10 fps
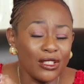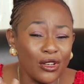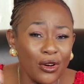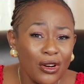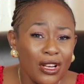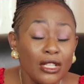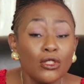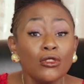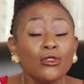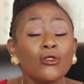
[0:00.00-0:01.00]
Do
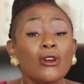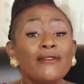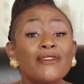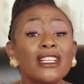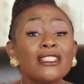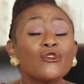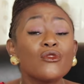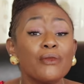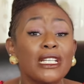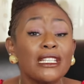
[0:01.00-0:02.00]
you know every
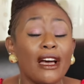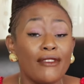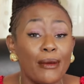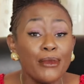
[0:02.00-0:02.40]
instrument have a